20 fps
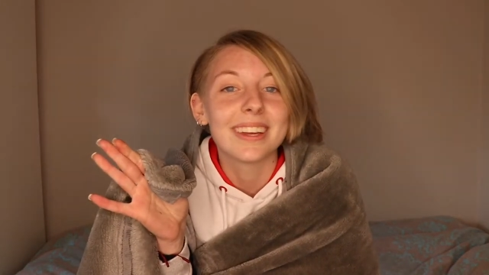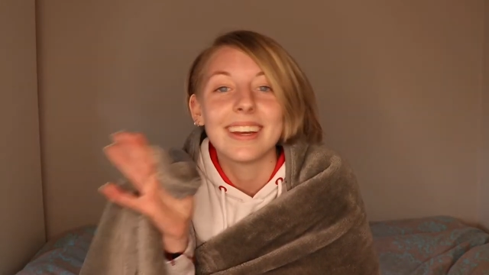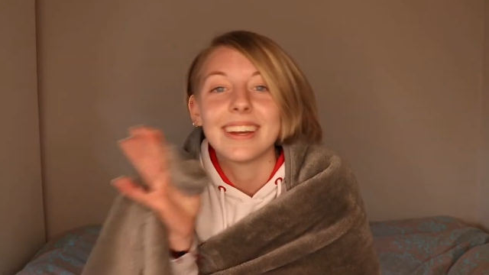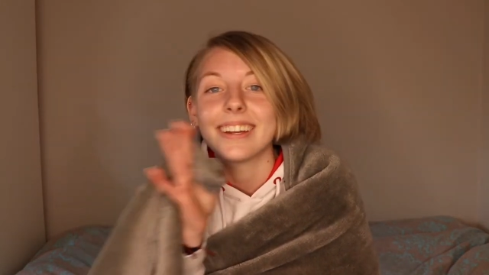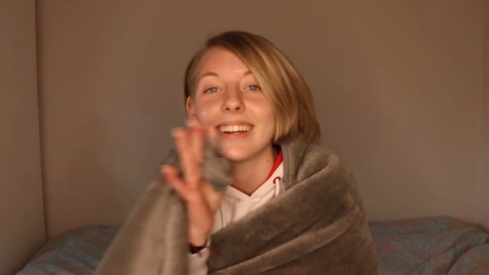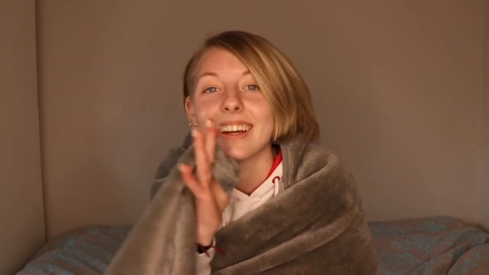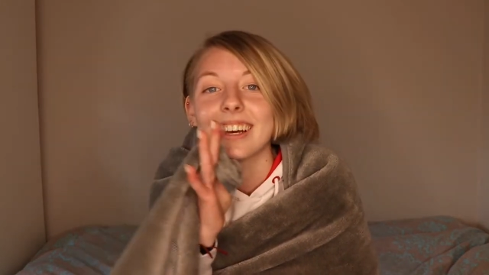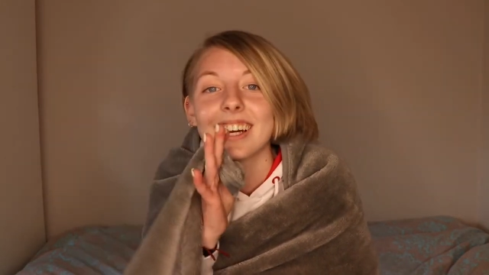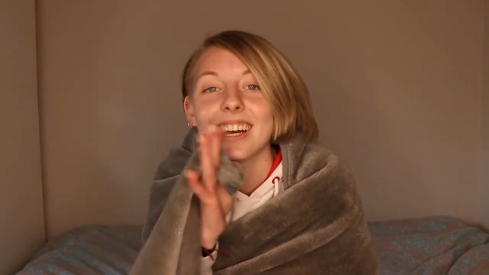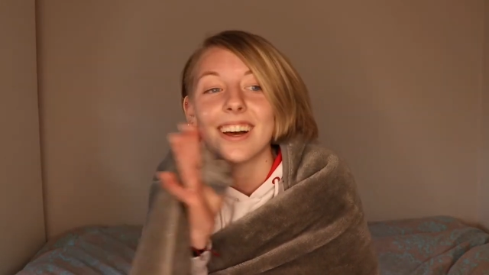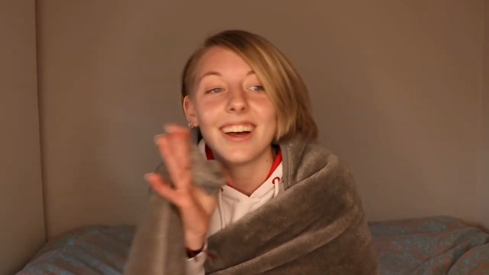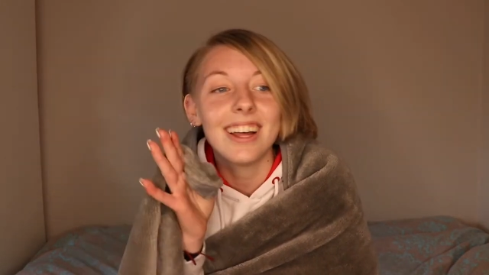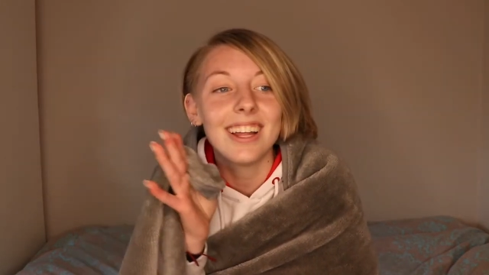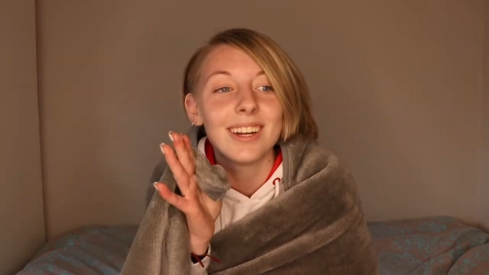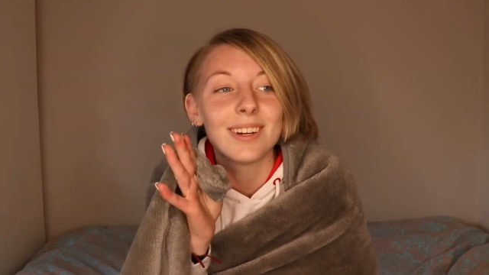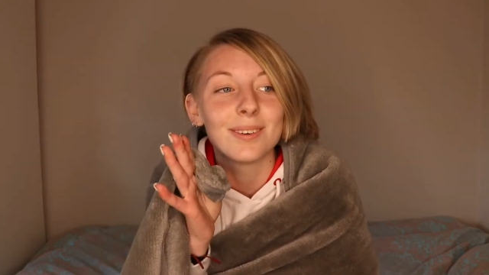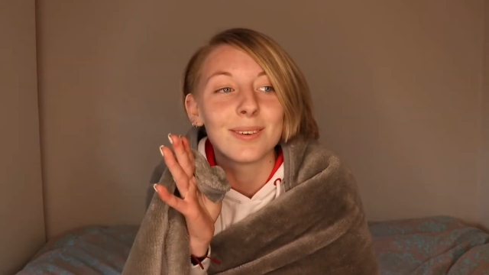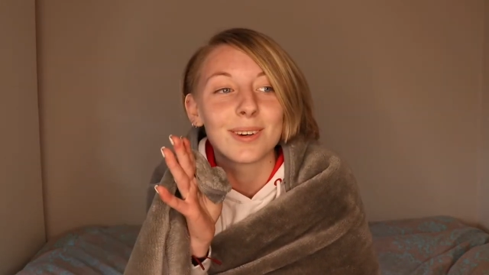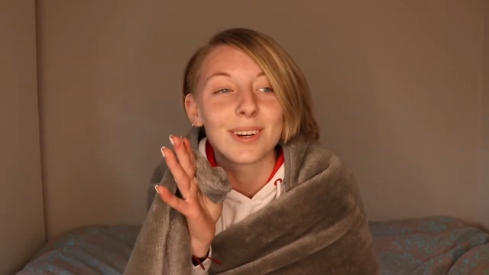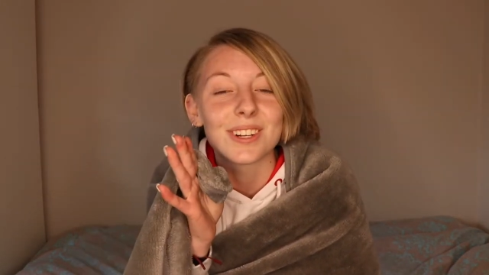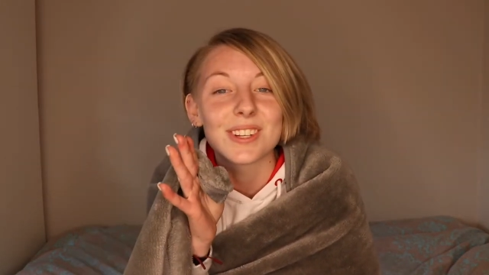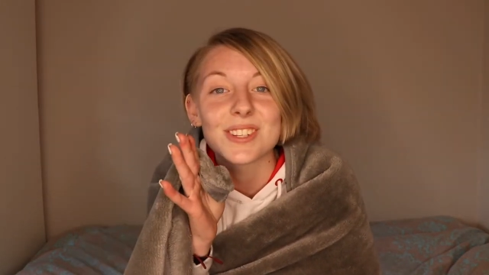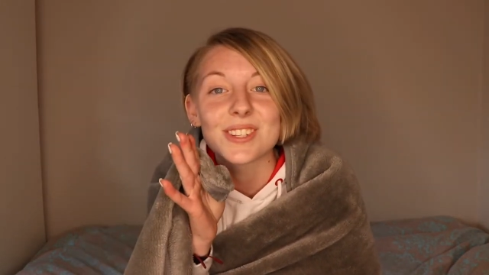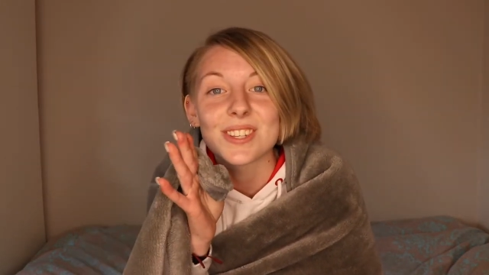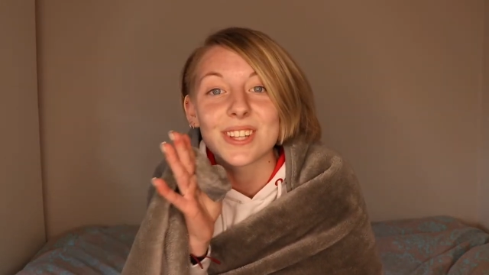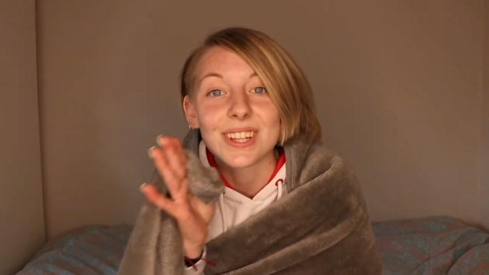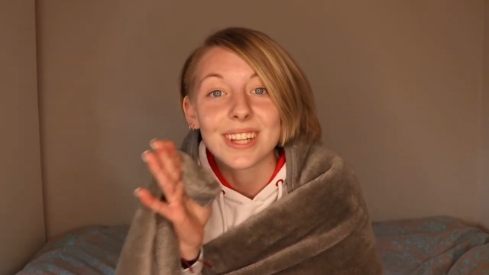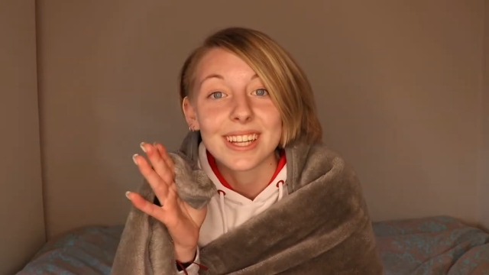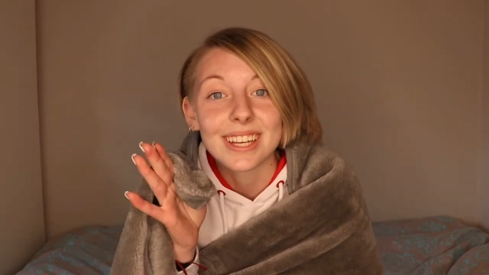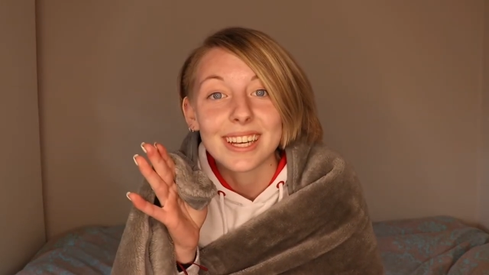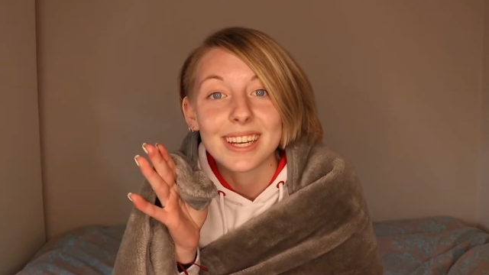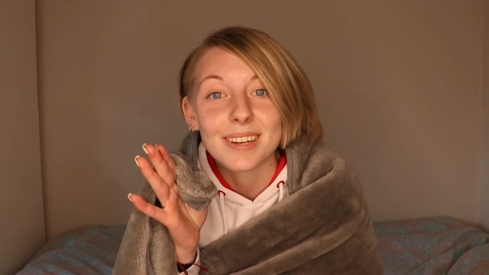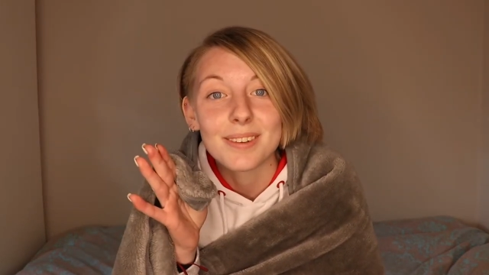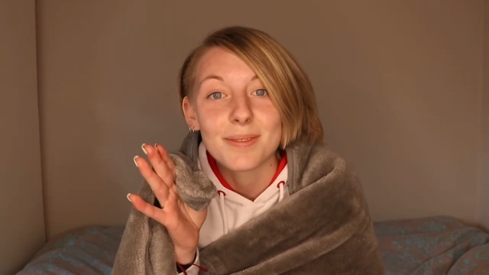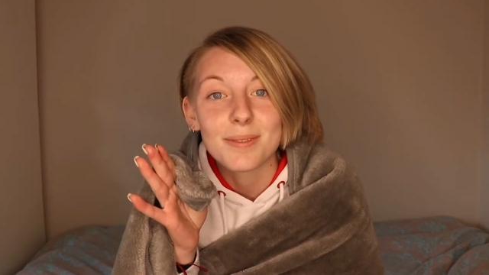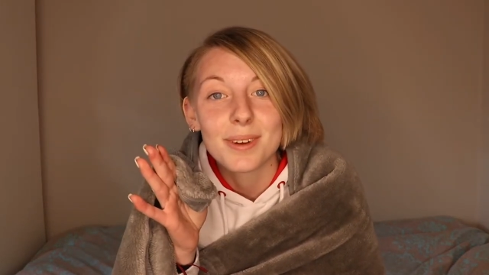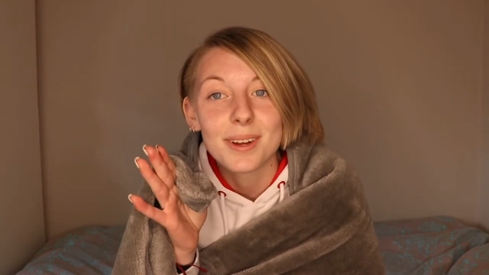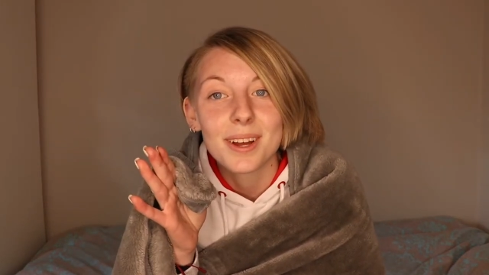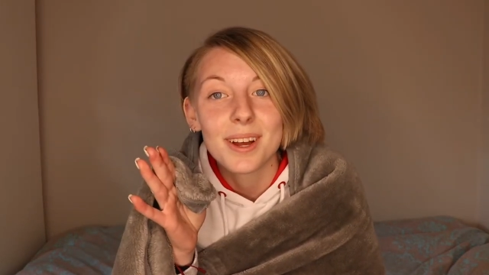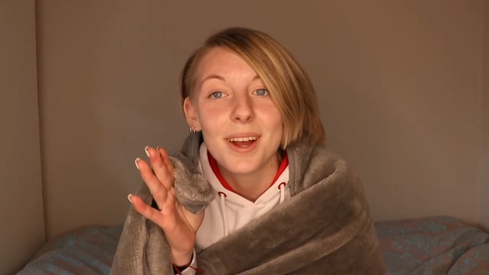and I kind of want to sleep,
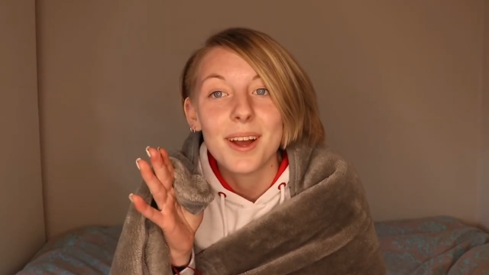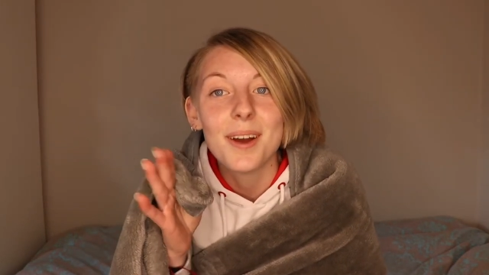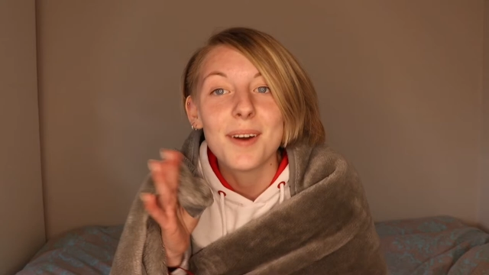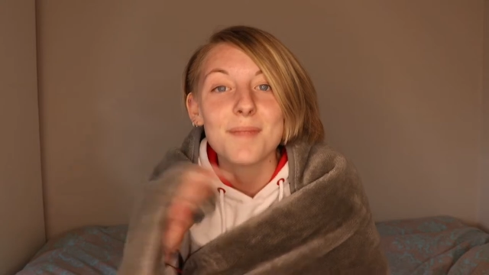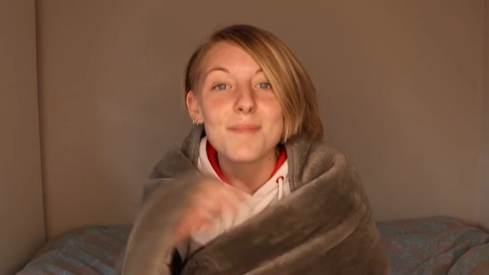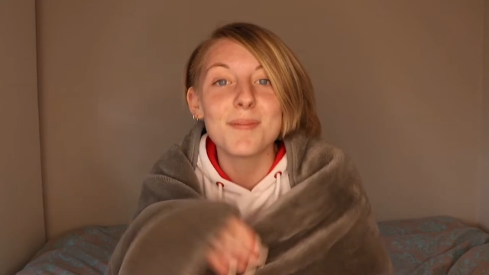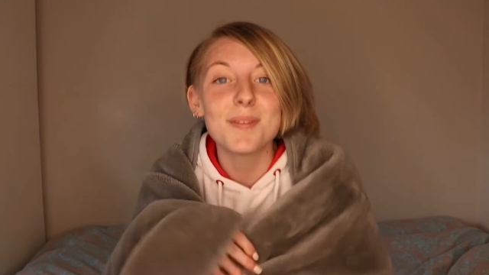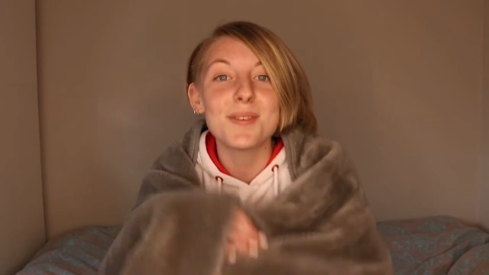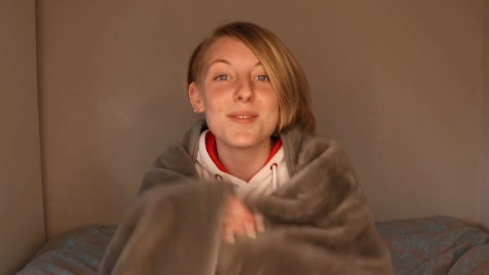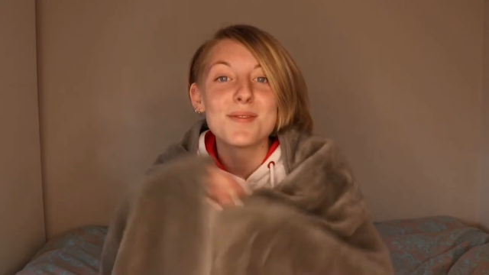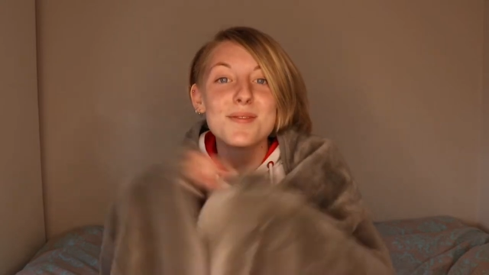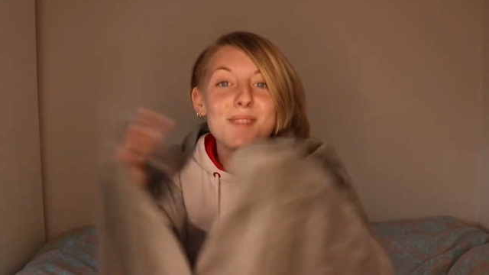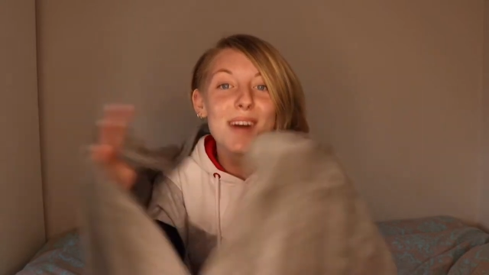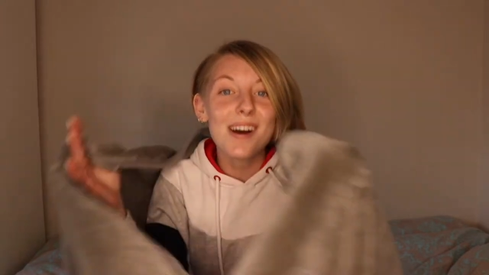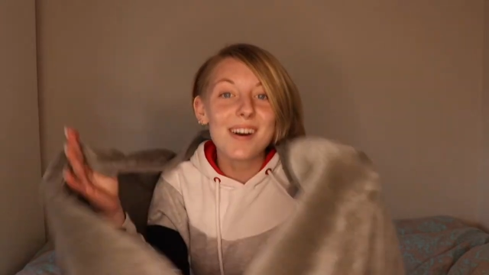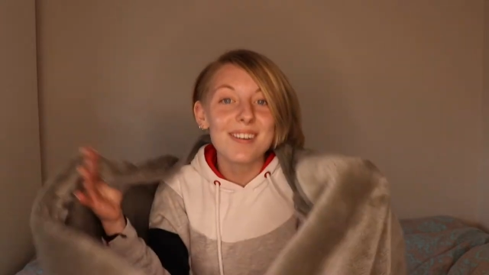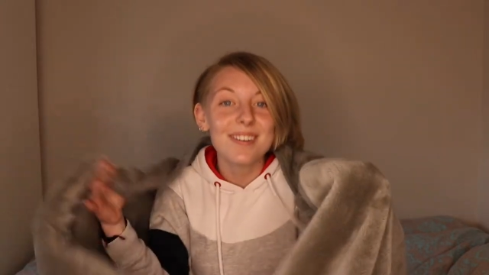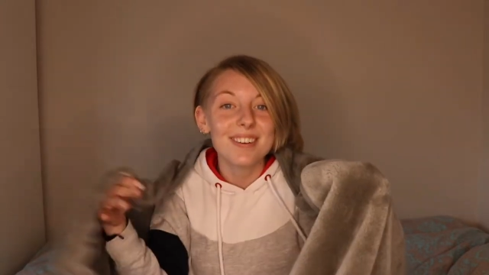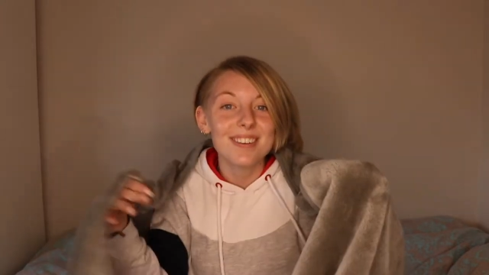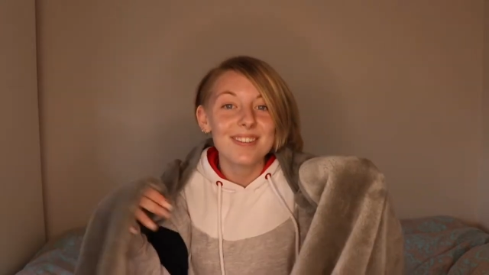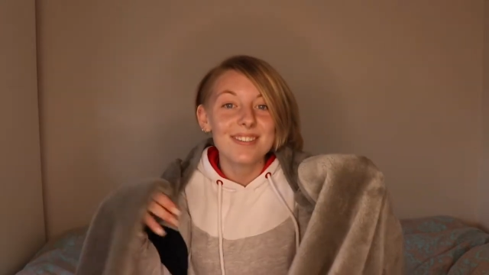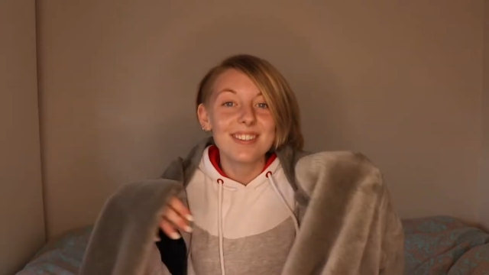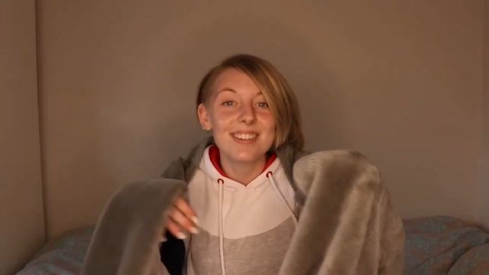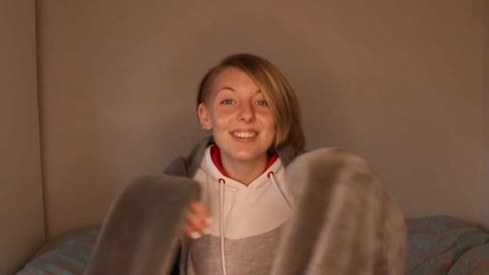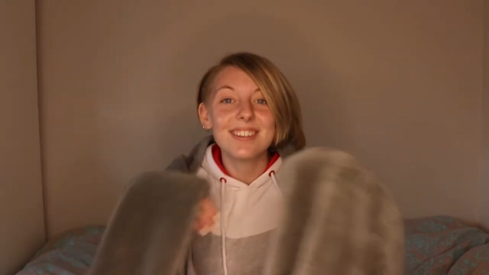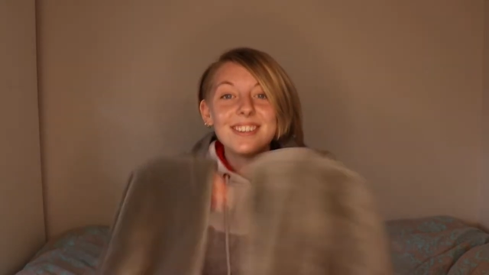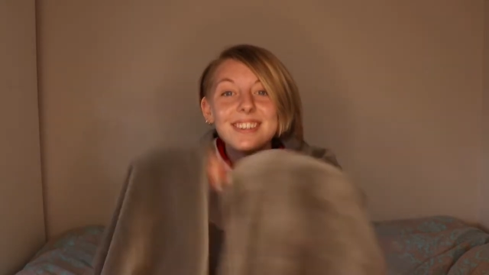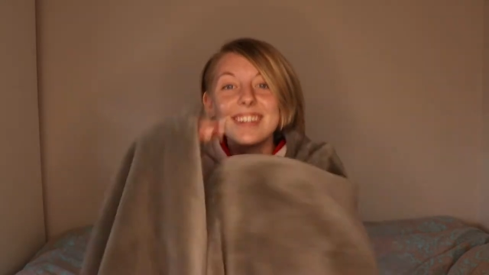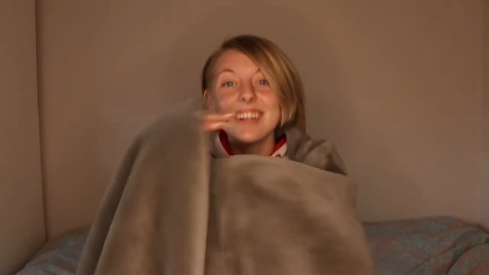but welcome to